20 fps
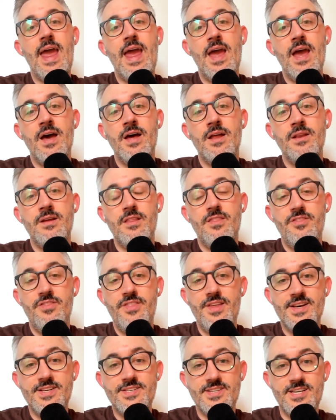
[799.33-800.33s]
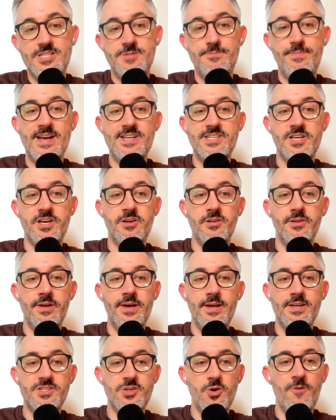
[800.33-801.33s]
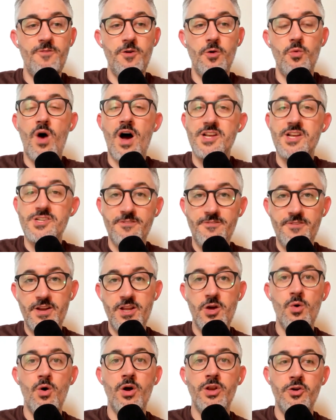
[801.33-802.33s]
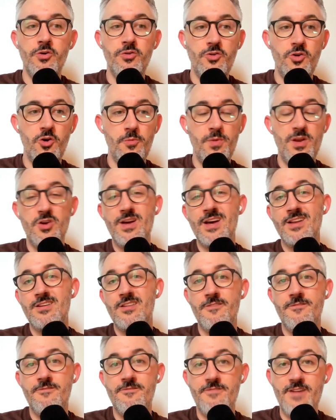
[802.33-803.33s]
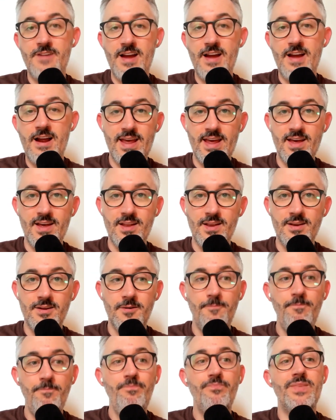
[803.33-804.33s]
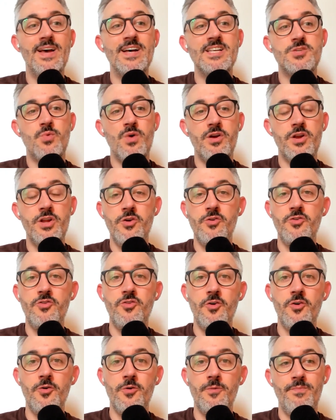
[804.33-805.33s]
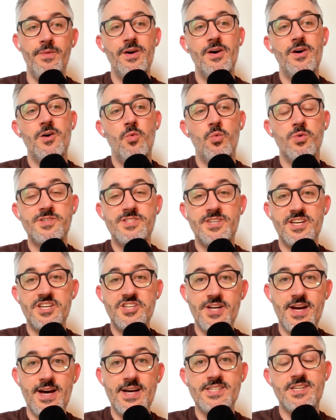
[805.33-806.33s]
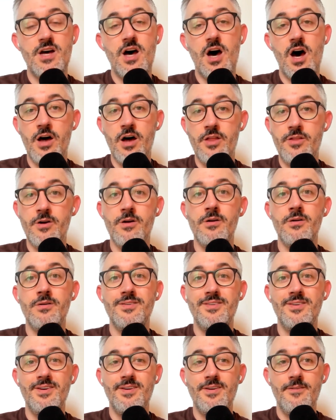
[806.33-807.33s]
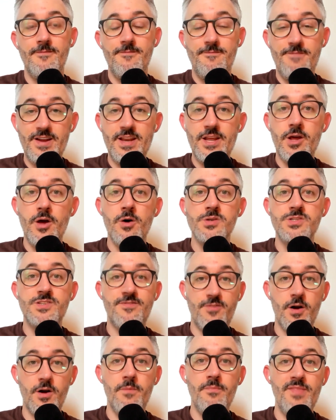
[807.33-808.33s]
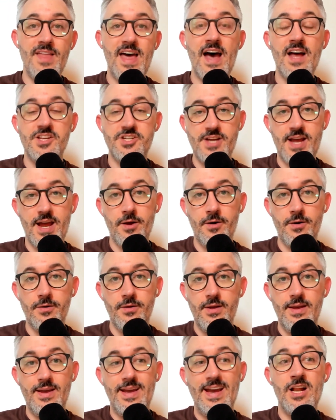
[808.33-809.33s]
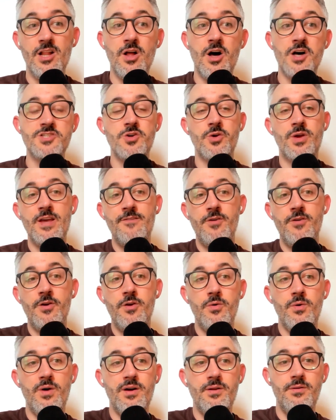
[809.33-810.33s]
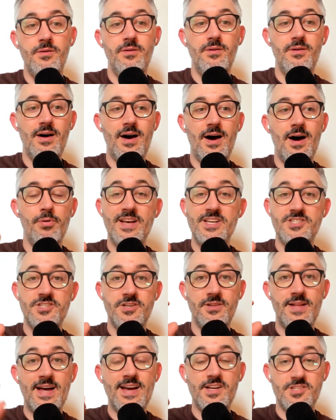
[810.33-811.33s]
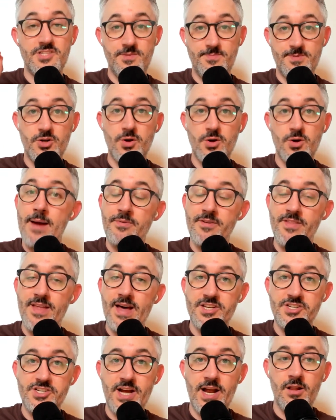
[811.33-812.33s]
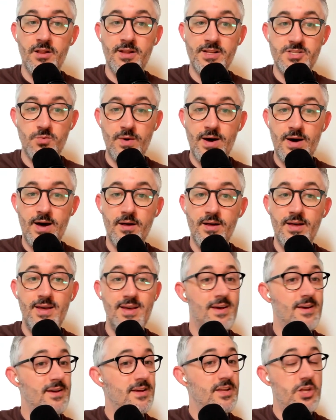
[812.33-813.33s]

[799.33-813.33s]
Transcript: And this is basically, so if you watch a video on YouTube and you get to the very end, it's where YouTube will suggest other videos from that channel. It'll also give you a place to like subscribe to that channel as well.